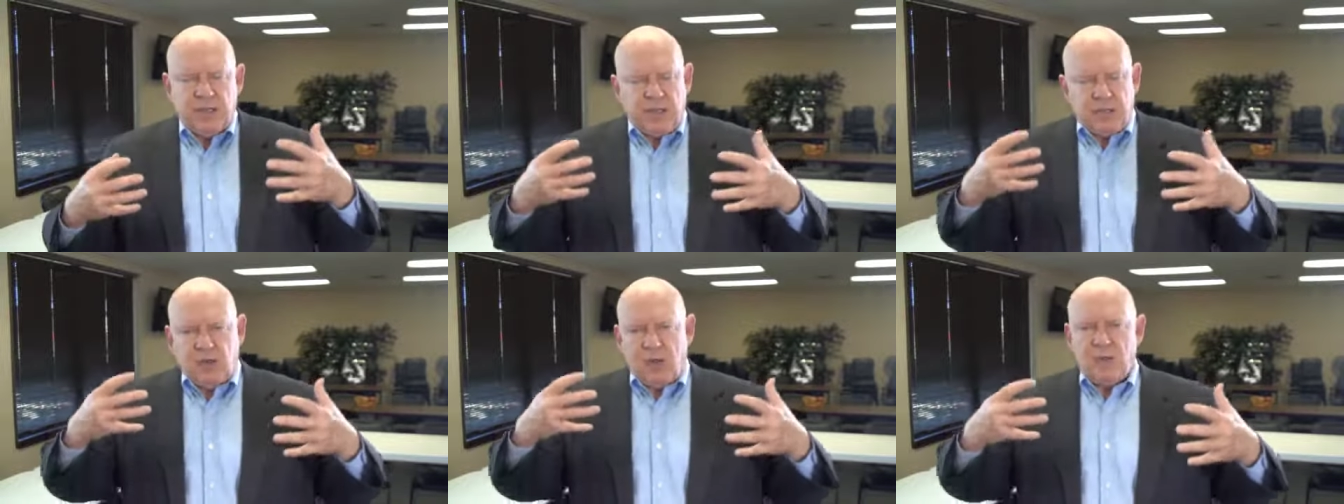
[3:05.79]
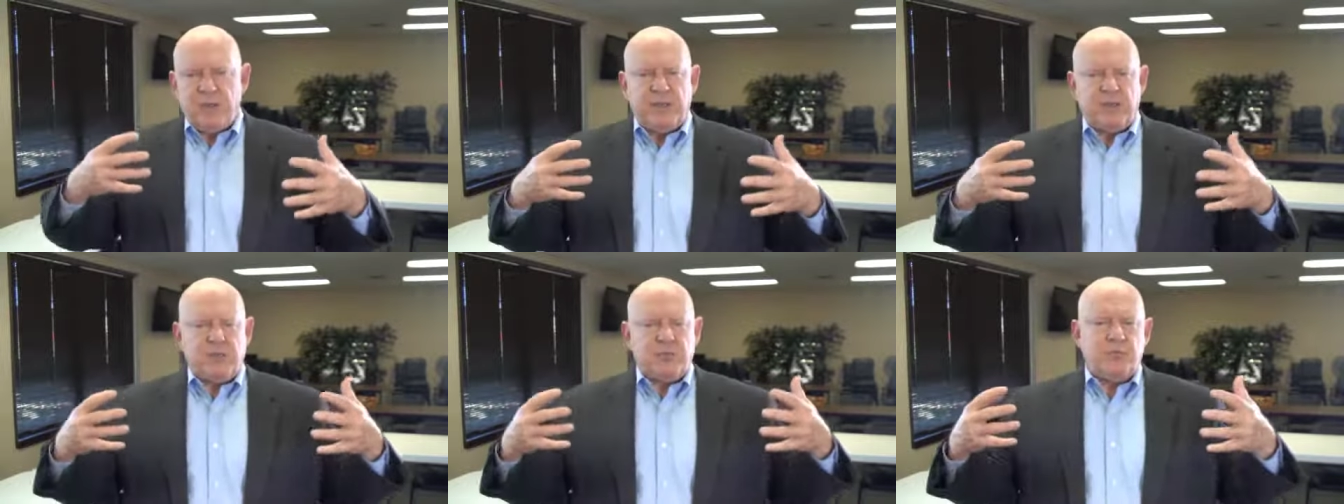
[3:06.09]
and
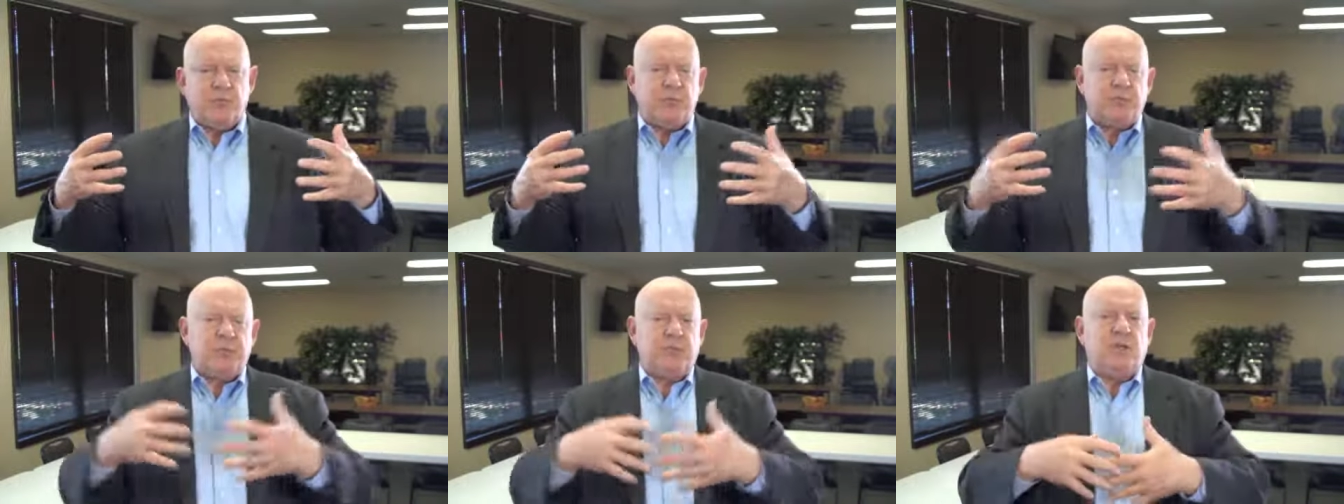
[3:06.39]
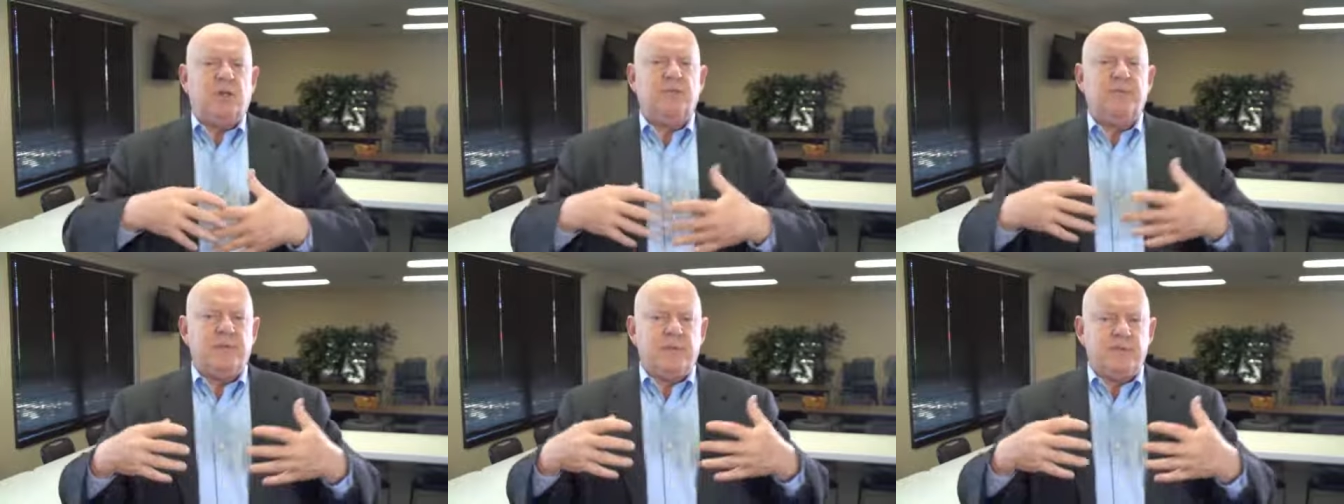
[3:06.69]
all that sort of
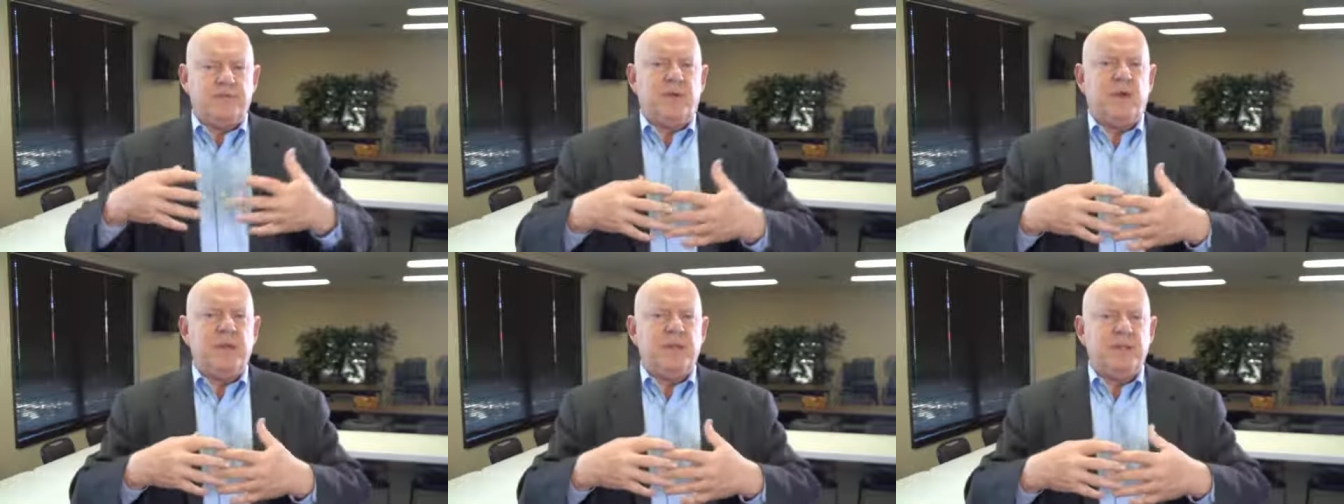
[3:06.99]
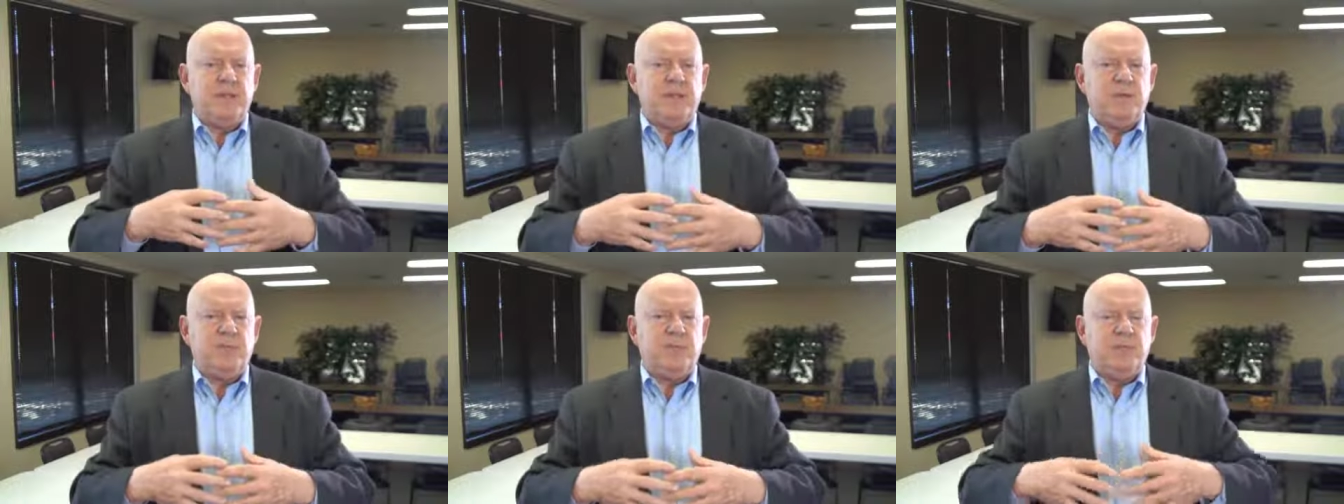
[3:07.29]
stuff and
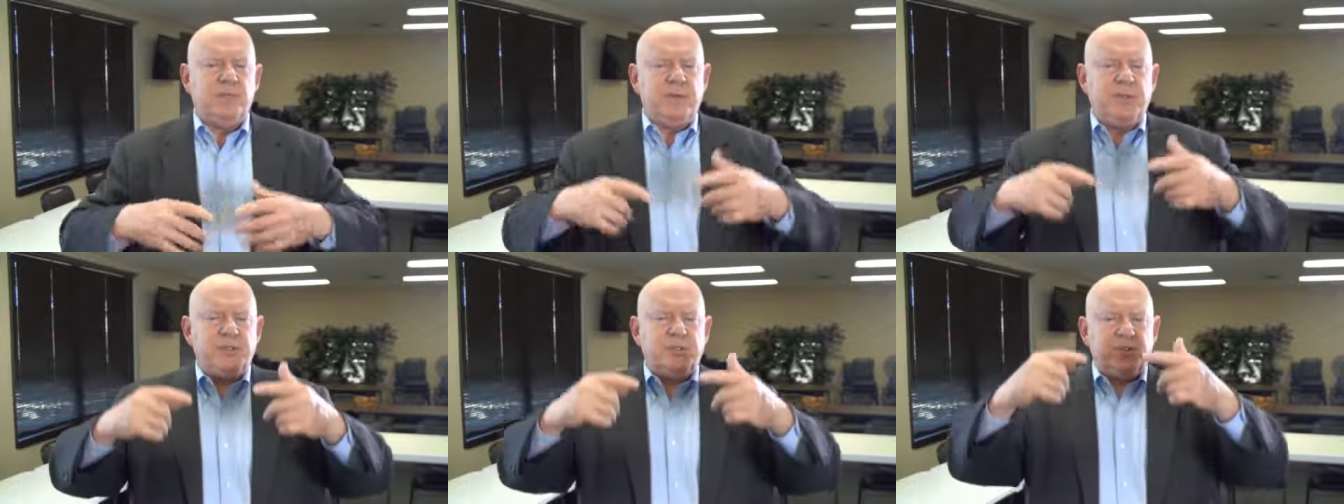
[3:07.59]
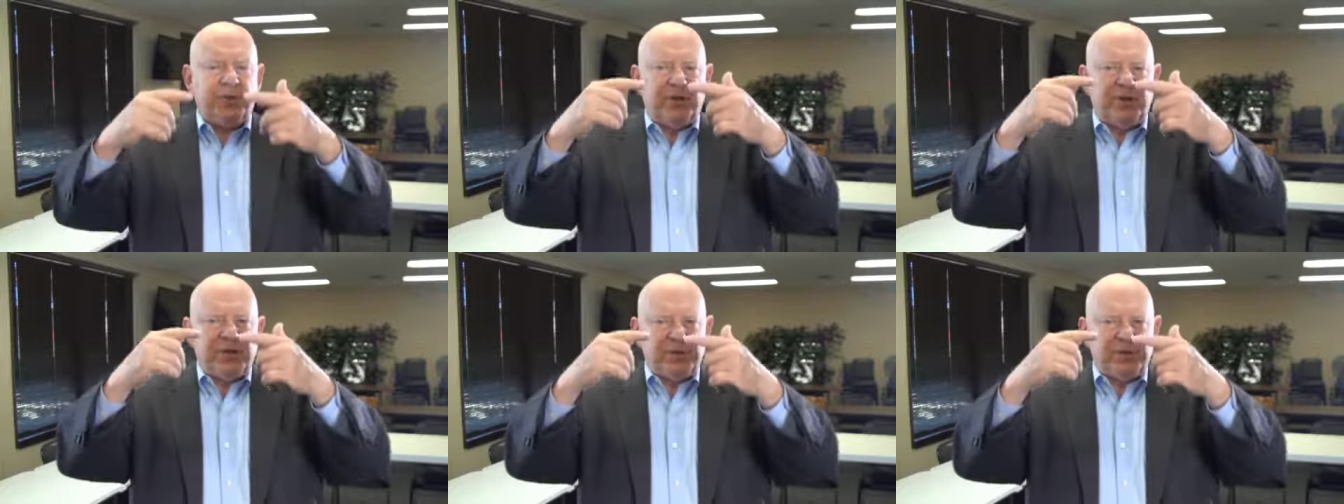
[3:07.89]
find the information